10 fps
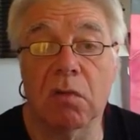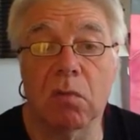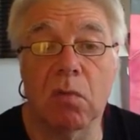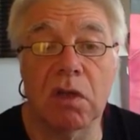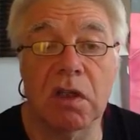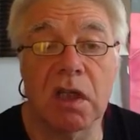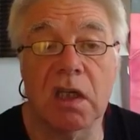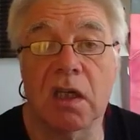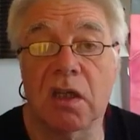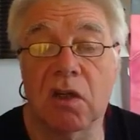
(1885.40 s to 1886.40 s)

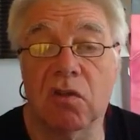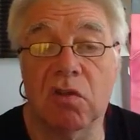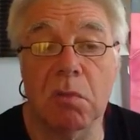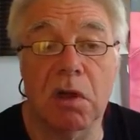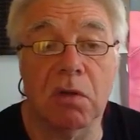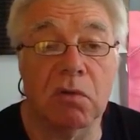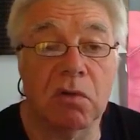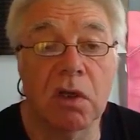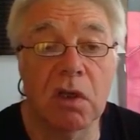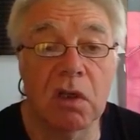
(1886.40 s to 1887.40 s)
within 30 miles
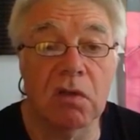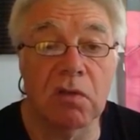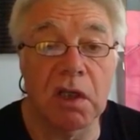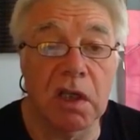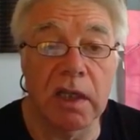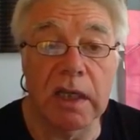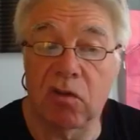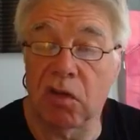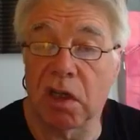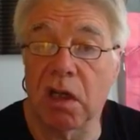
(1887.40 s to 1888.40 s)
of any
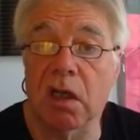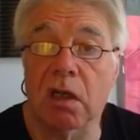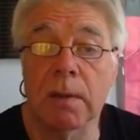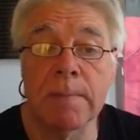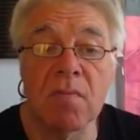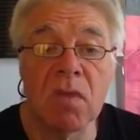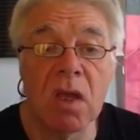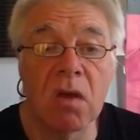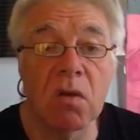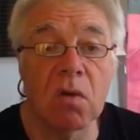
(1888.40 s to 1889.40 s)
electric car
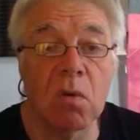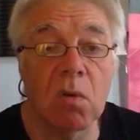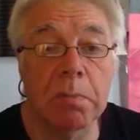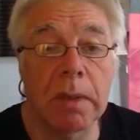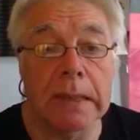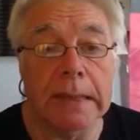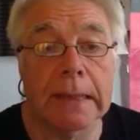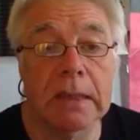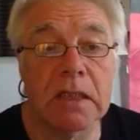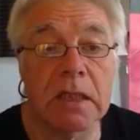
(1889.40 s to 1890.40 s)
or bike.
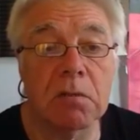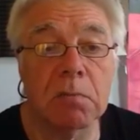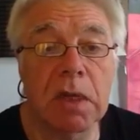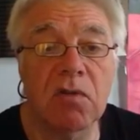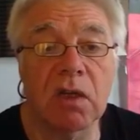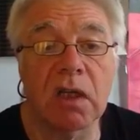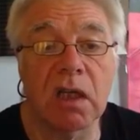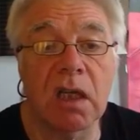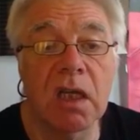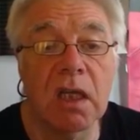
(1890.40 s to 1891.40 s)
So
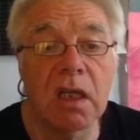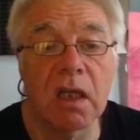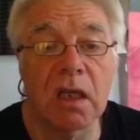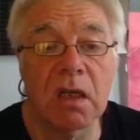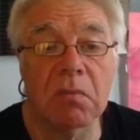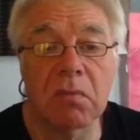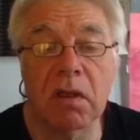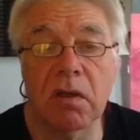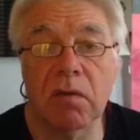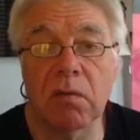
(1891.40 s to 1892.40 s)
basically,
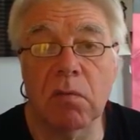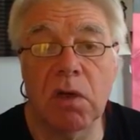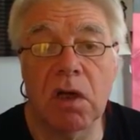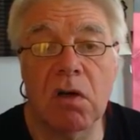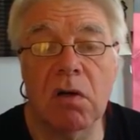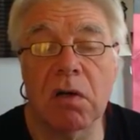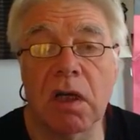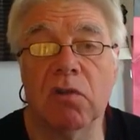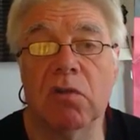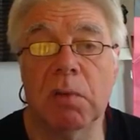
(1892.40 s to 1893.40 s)
we are
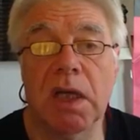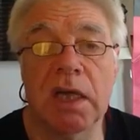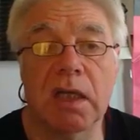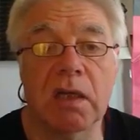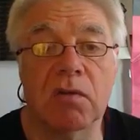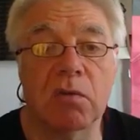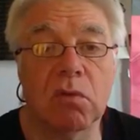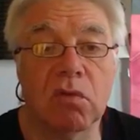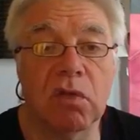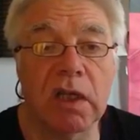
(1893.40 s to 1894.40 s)
going to be heading
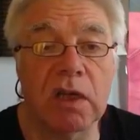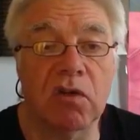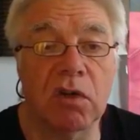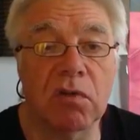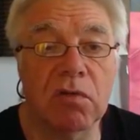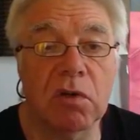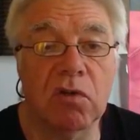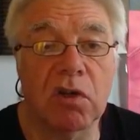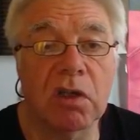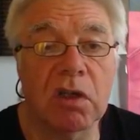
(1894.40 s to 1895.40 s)
towards an electric
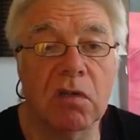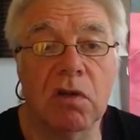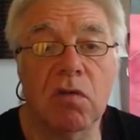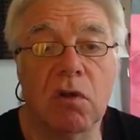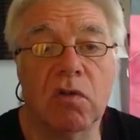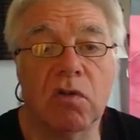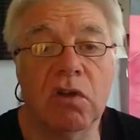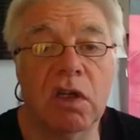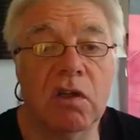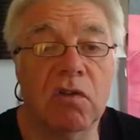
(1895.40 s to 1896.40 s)
future. The only question
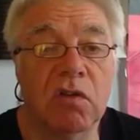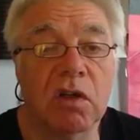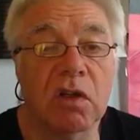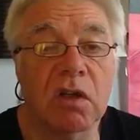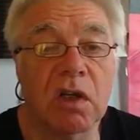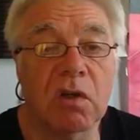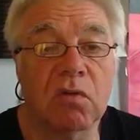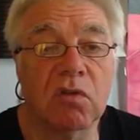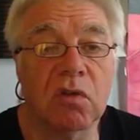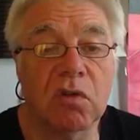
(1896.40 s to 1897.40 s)
is how
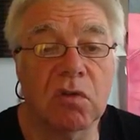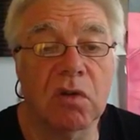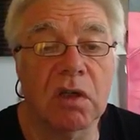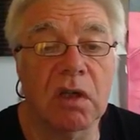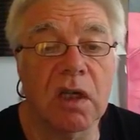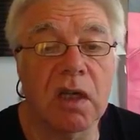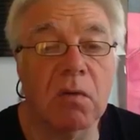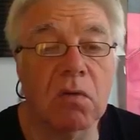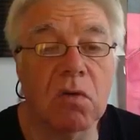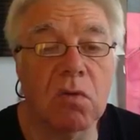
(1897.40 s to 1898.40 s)
soon and
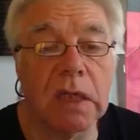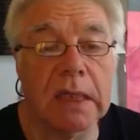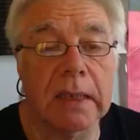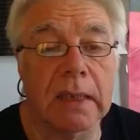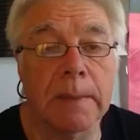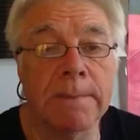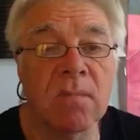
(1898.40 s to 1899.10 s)
how quickly.